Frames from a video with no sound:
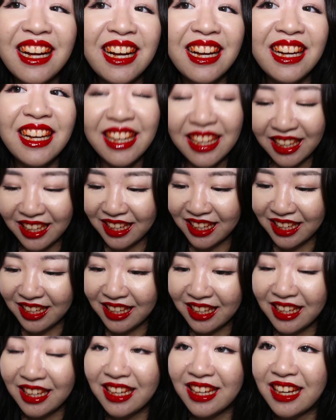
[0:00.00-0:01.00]
I look like it
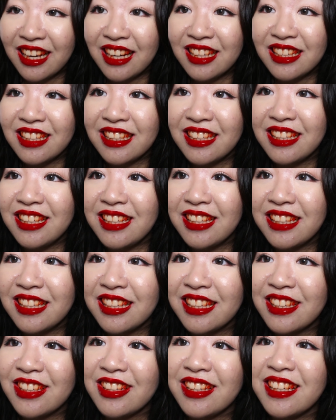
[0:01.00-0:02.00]
actually is
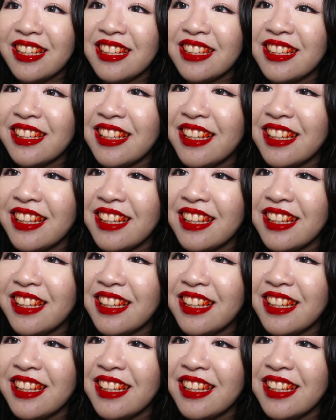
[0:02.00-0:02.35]
pink.